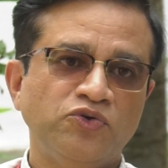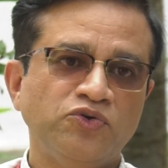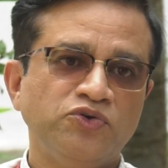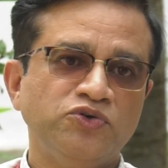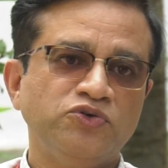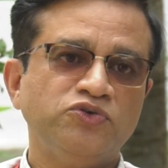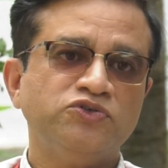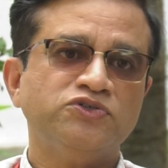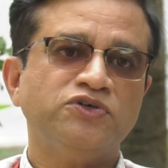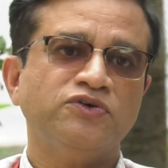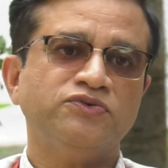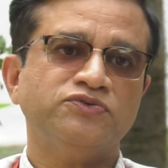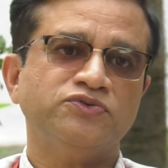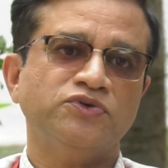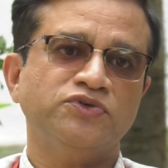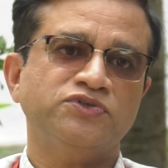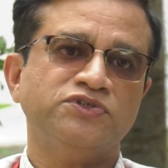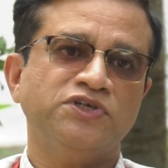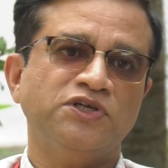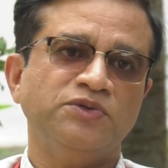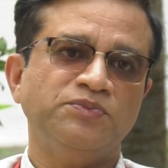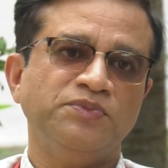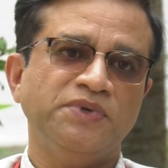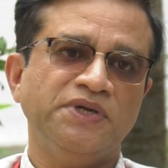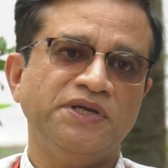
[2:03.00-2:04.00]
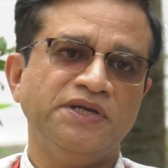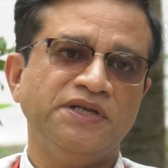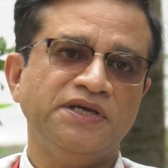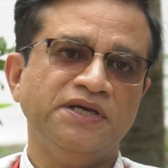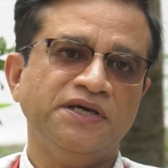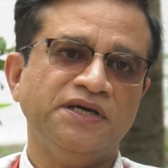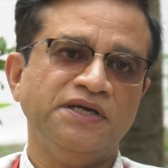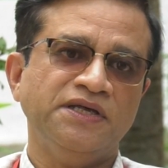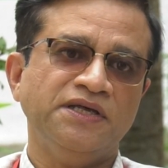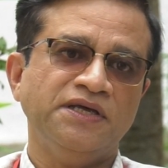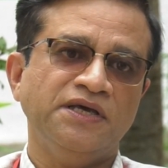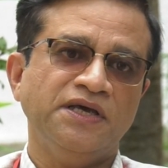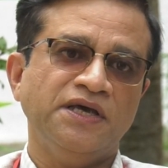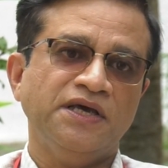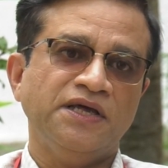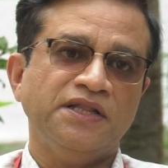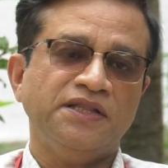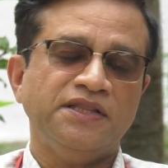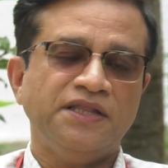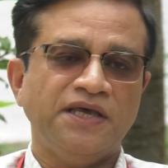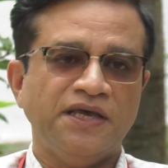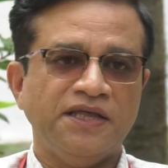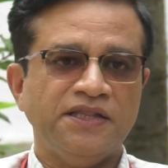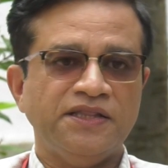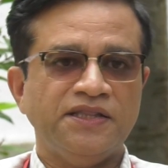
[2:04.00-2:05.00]
to use of social media,
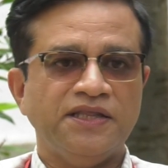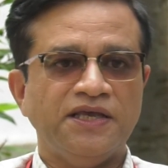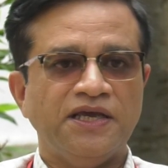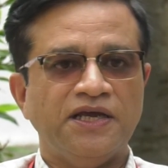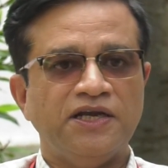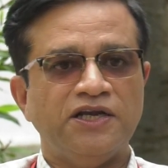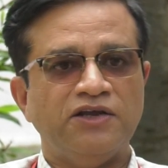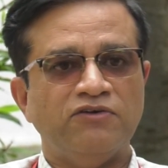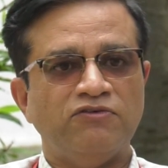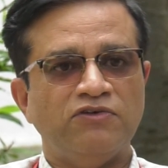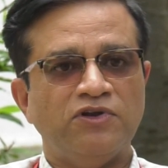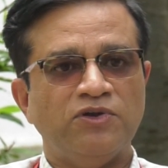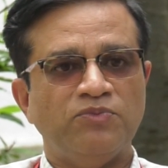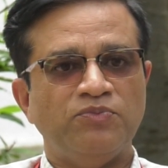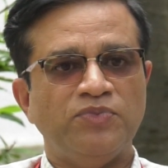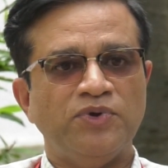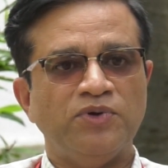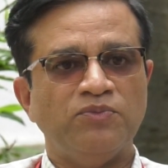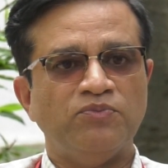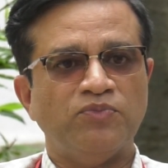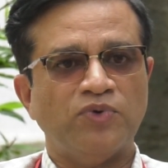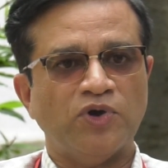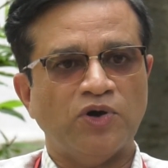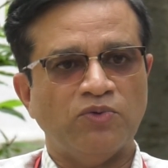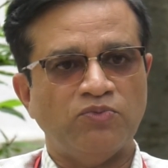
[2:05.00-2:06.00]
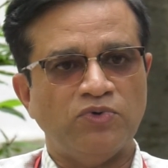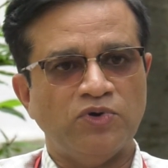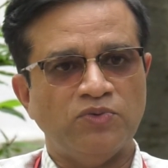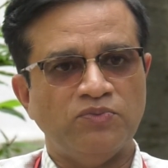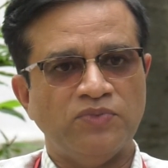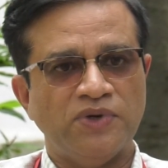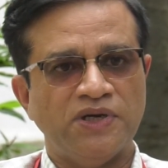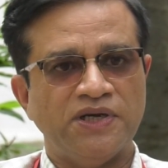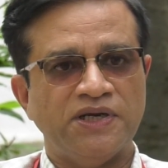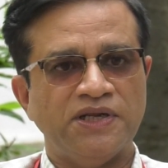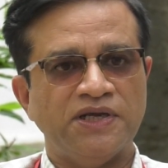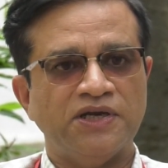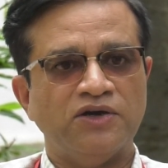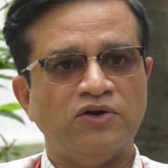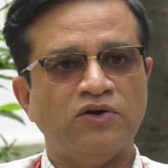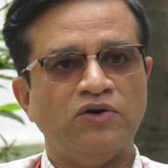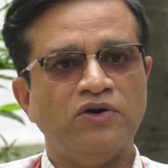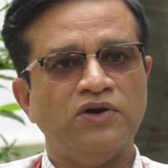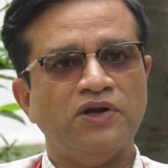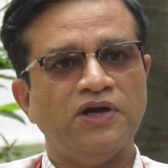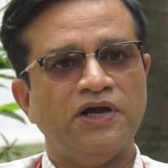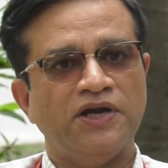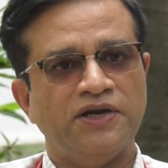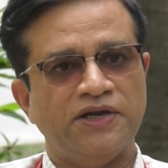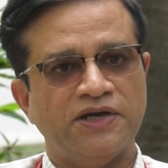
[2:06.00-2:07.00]
then they are developing problematic or
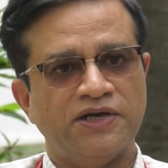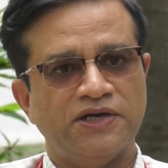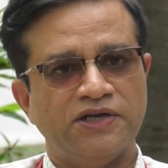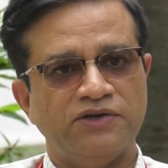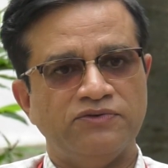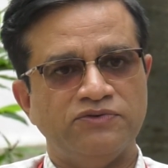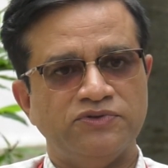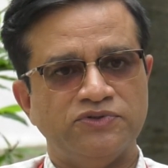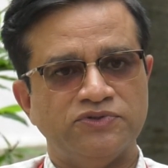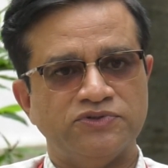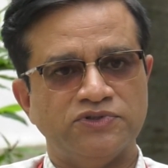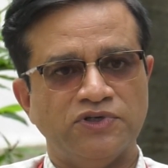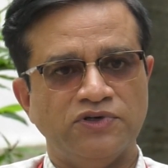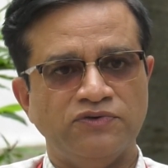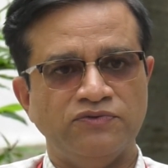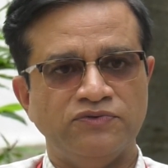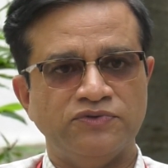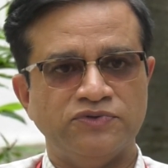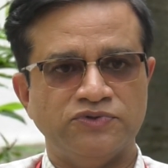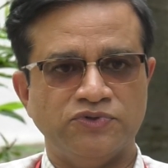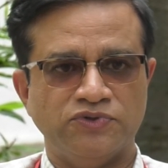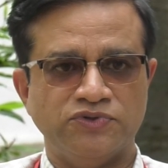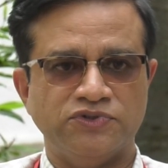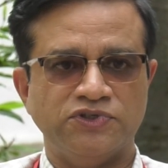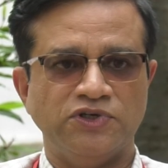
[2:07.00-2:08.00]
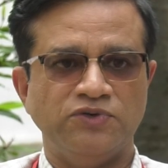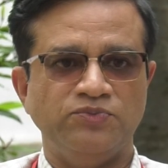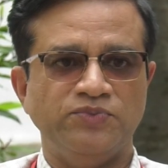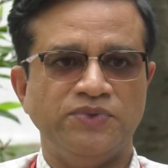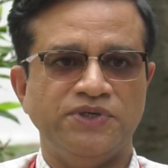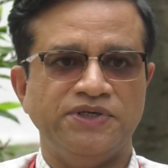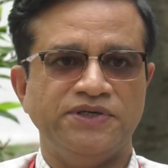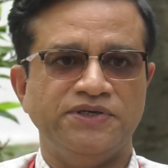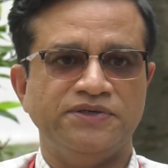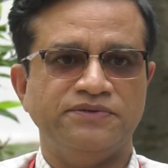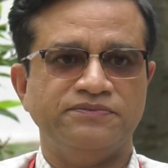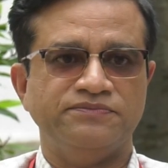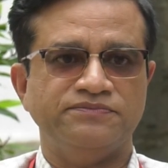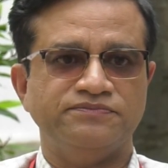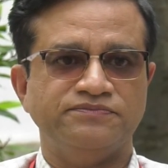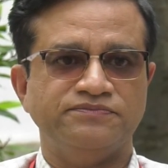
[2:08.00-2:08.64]
addictive use of social media.